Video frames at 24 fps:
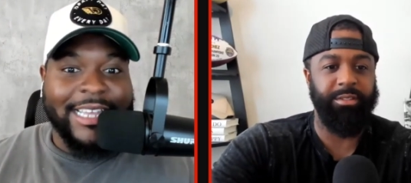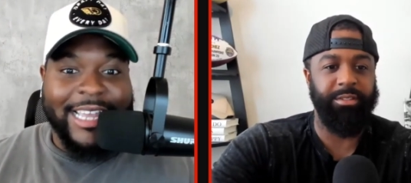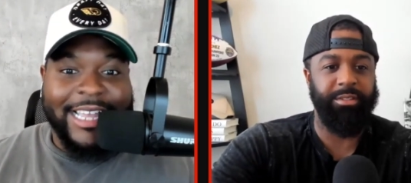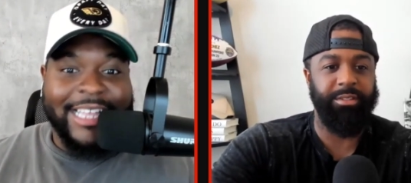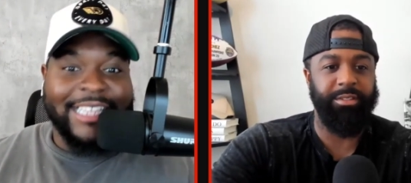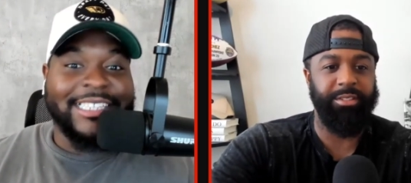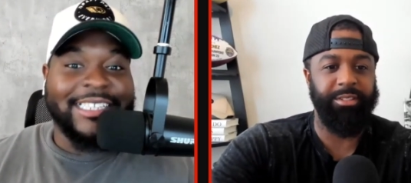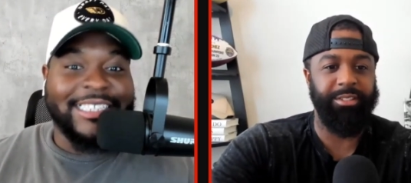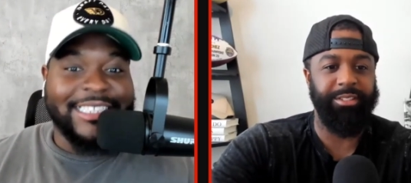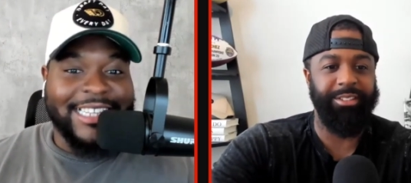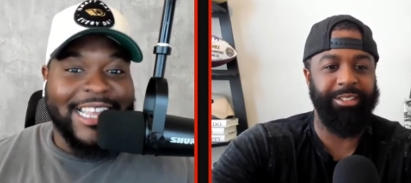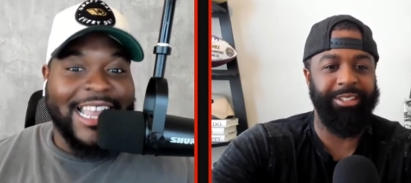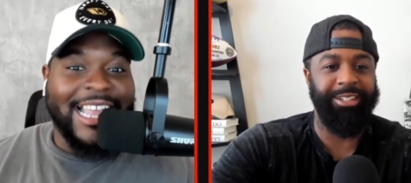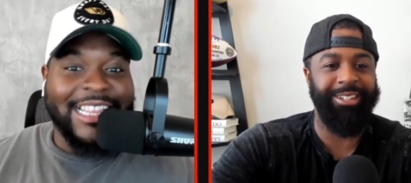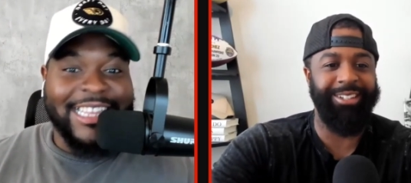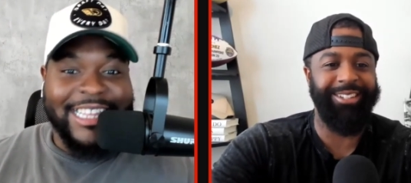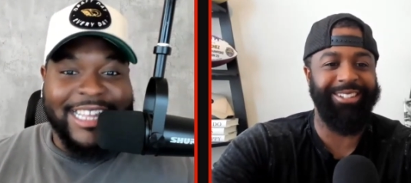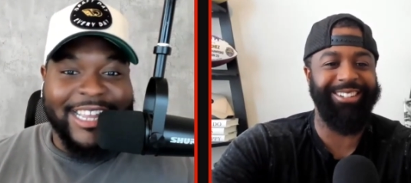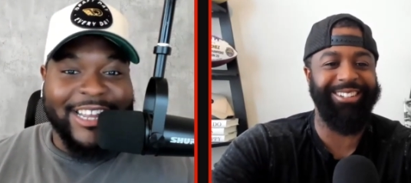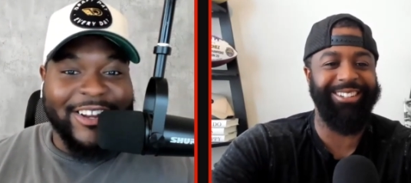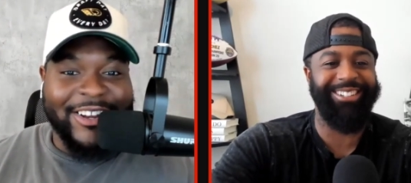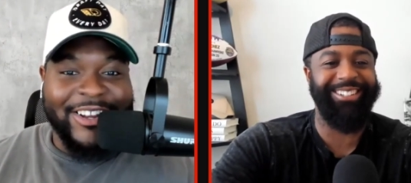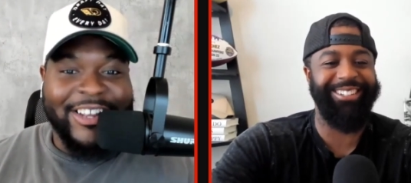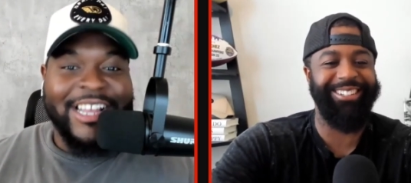Speaker 1: end is not
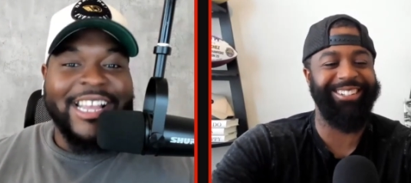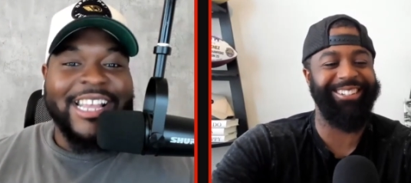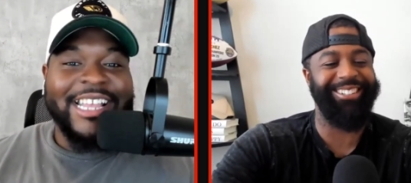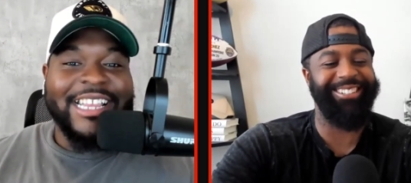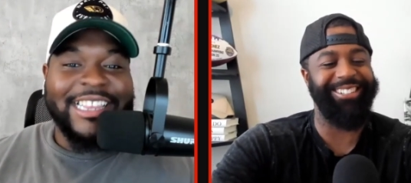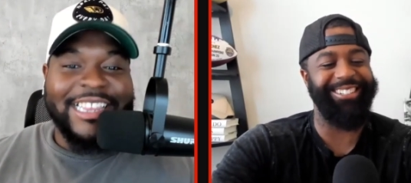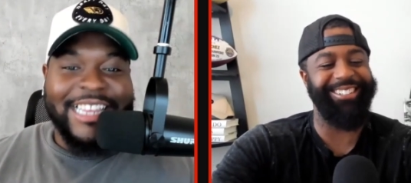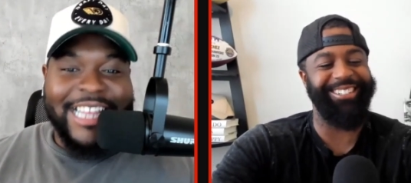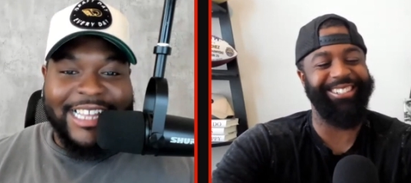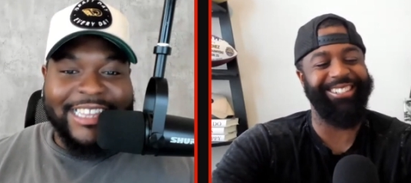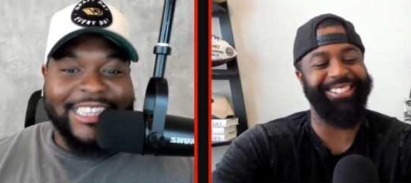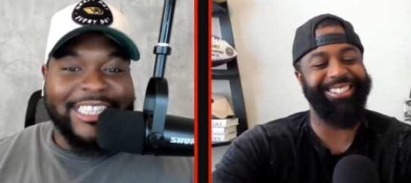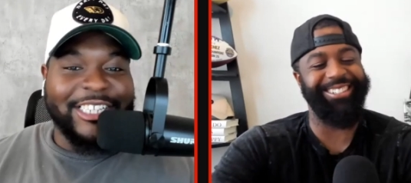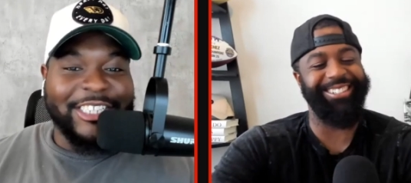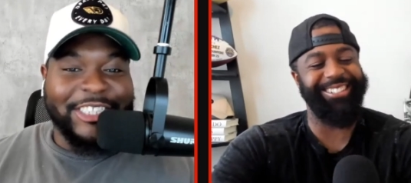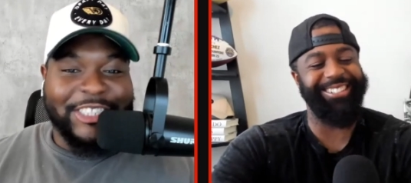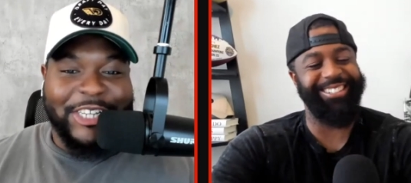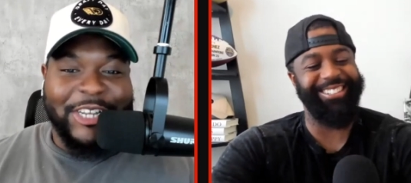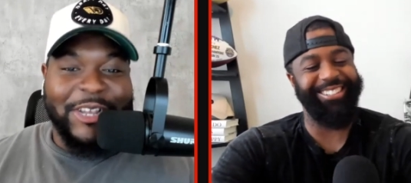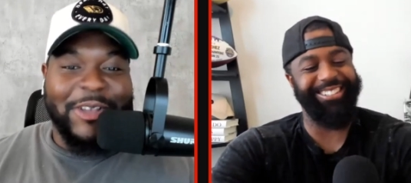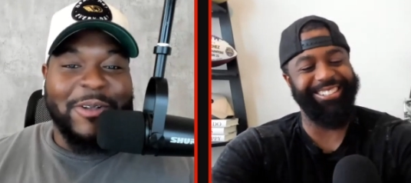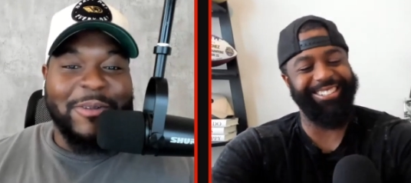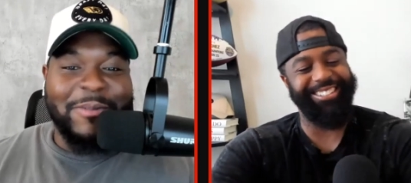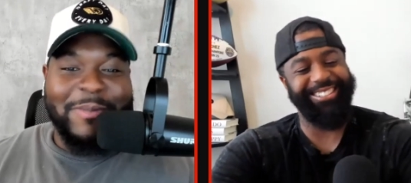near. Let
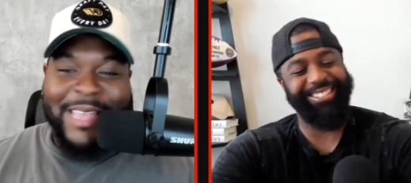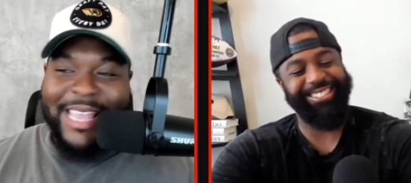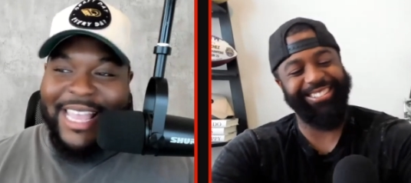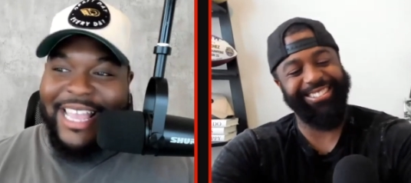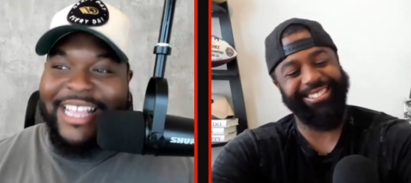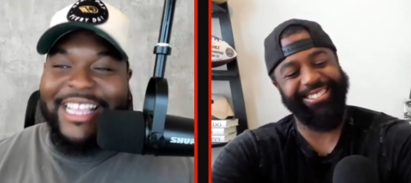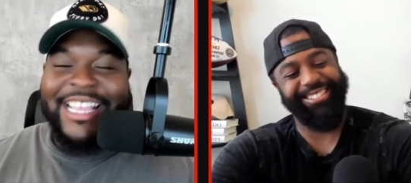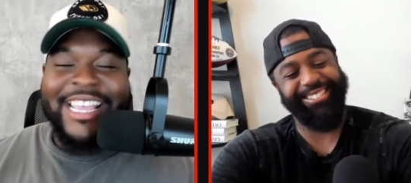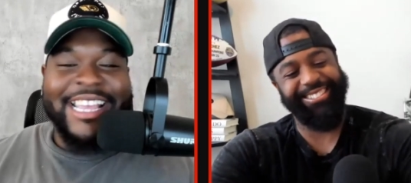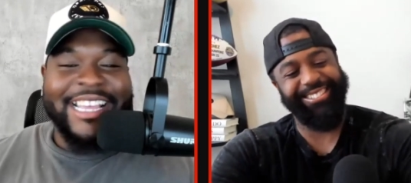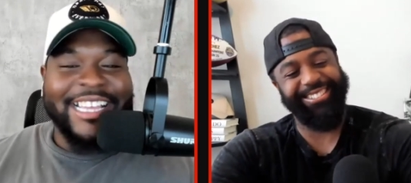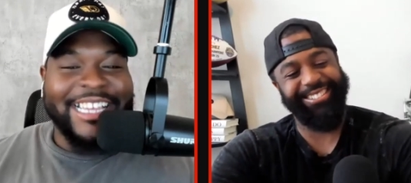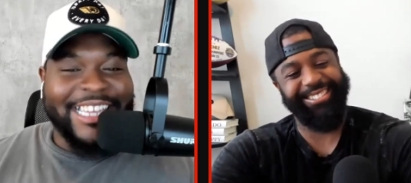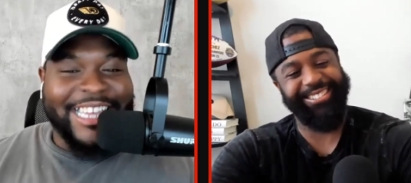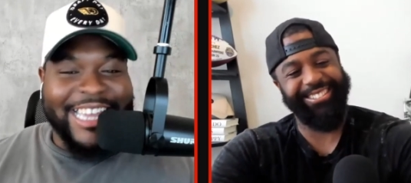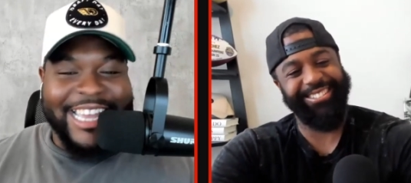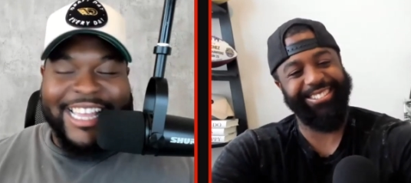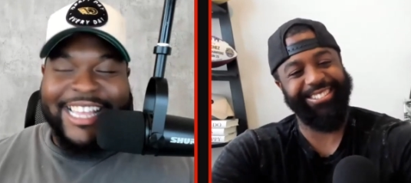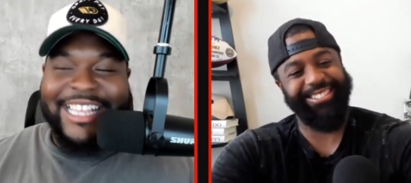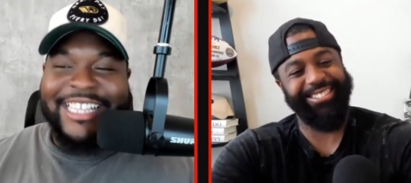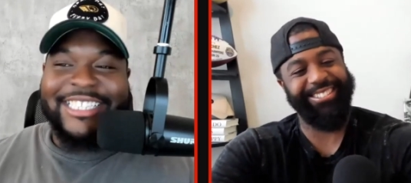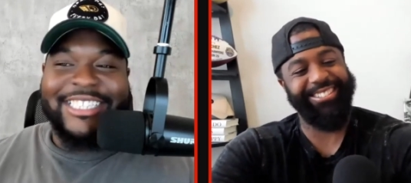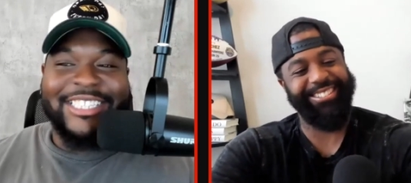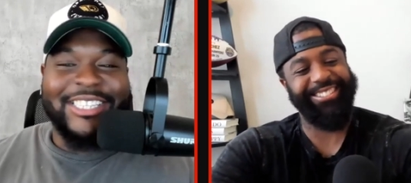this young man
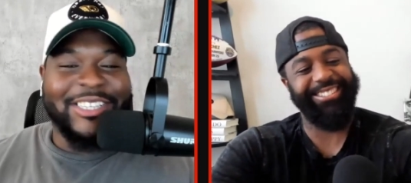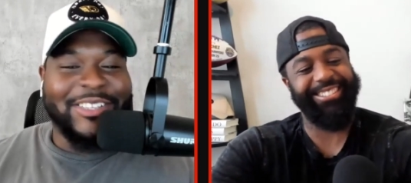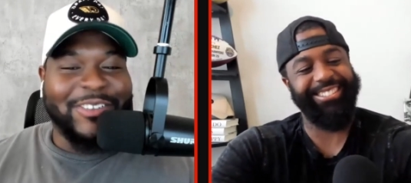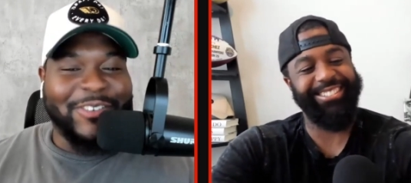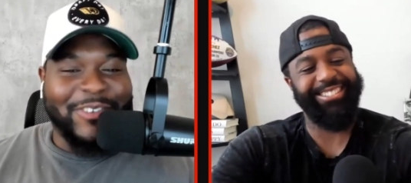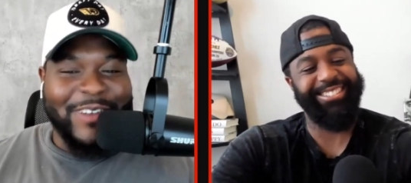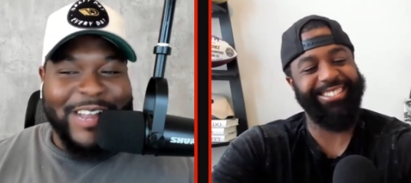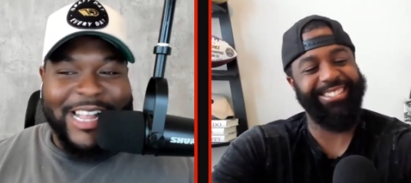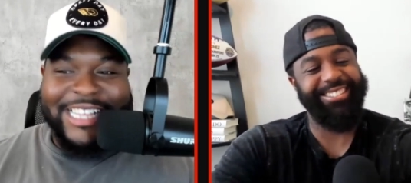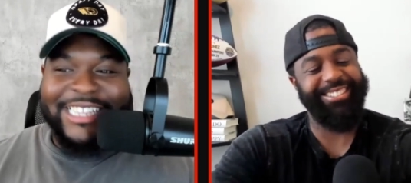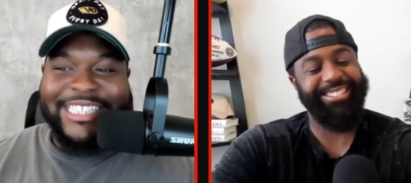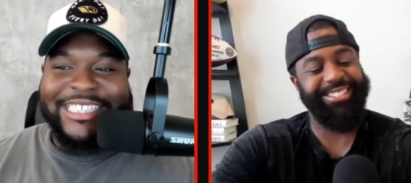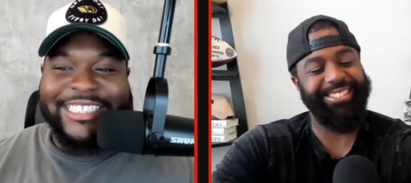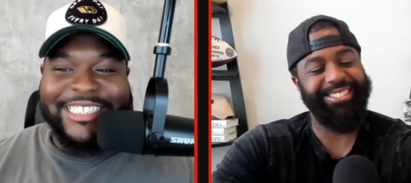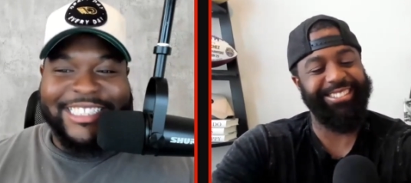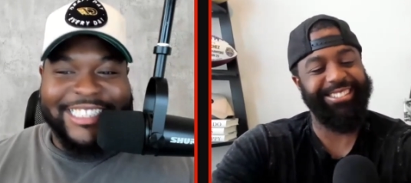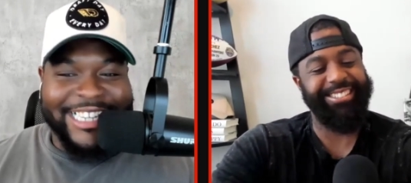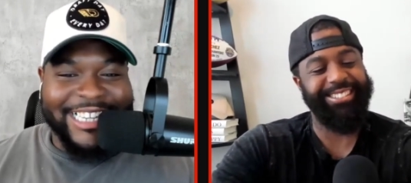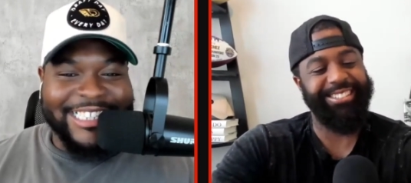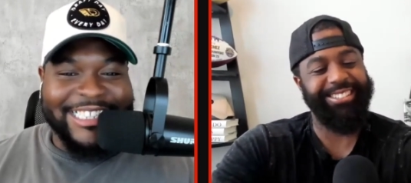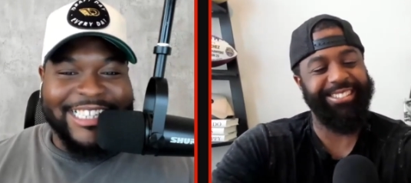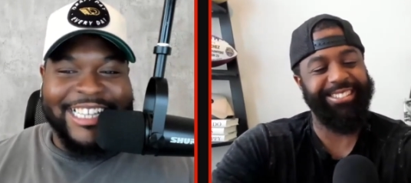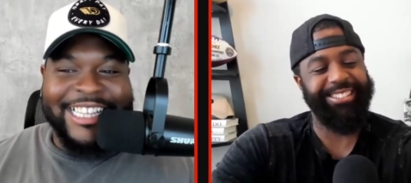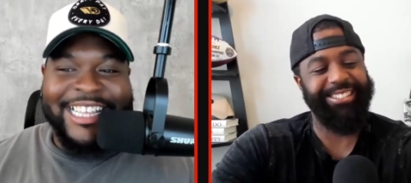get into the regular
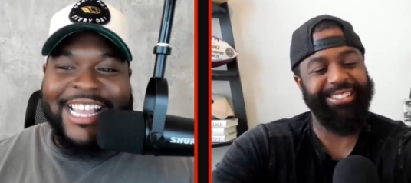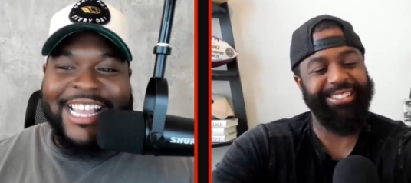season